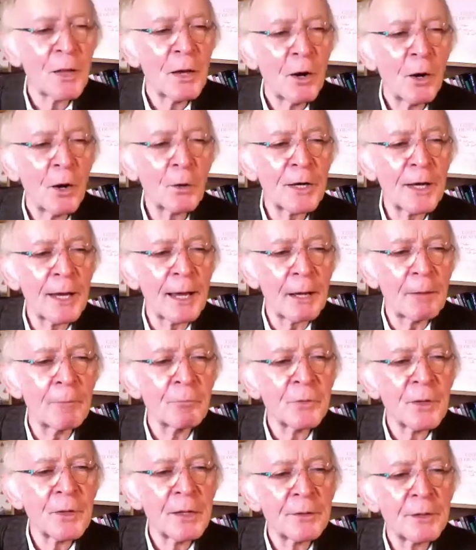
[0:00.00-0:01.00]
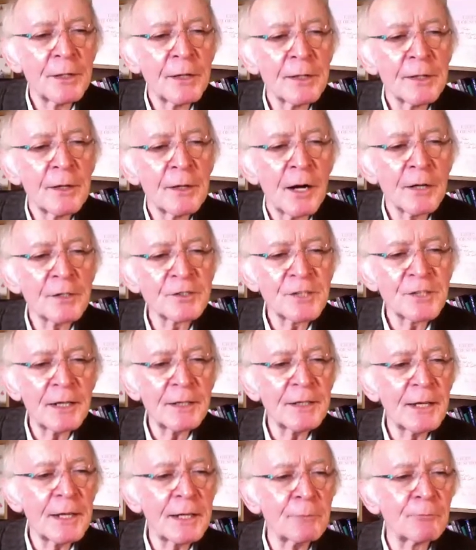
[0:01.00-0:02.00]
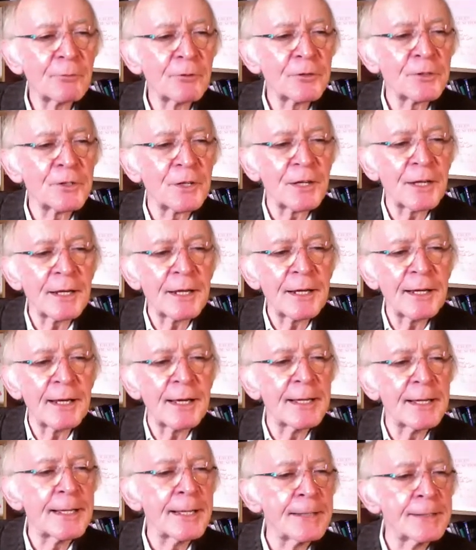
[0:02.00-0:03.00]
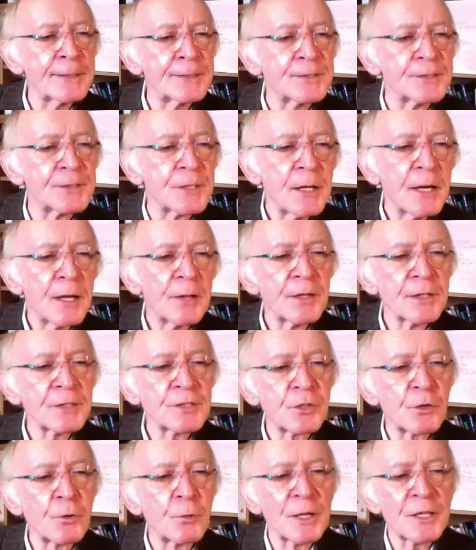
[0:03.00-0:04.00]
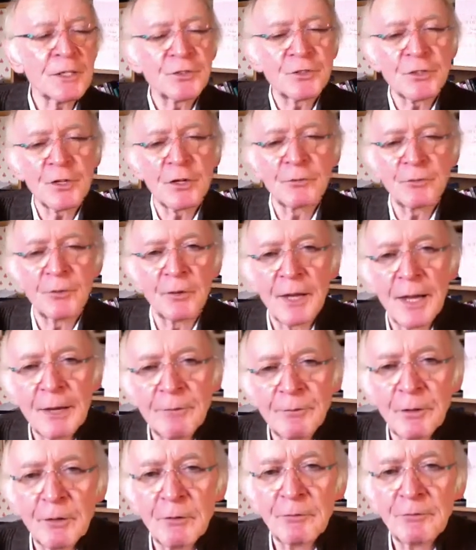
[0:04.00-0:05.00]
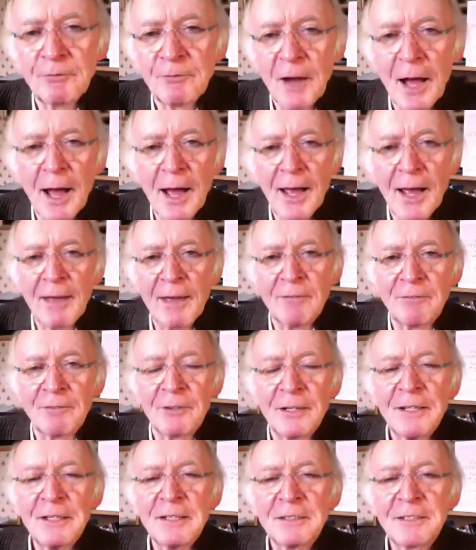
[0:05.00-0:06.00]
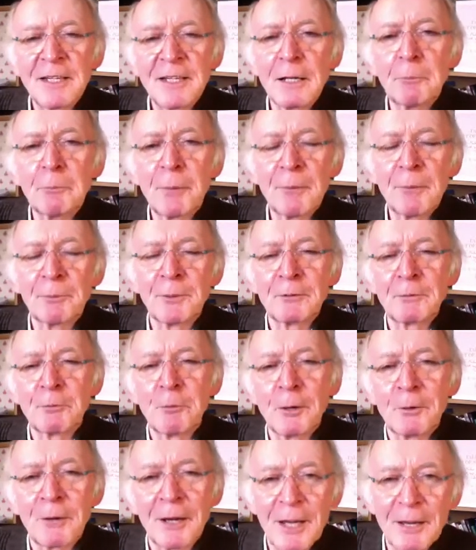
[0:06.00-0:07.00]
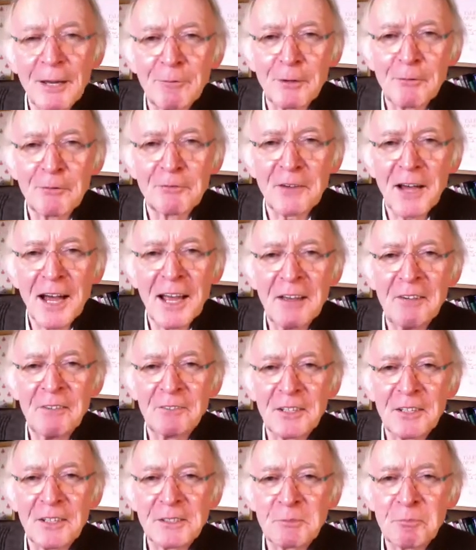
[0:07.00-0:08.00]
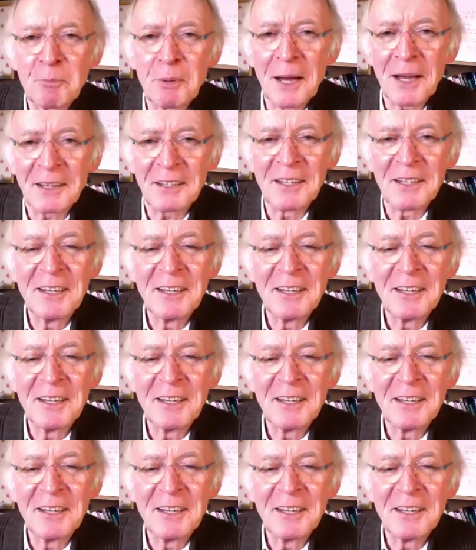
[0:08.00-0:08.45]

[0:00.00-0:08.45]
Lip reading: Okay. Our second item for today is this question of level 5. Tell people what level 5 is, Pat.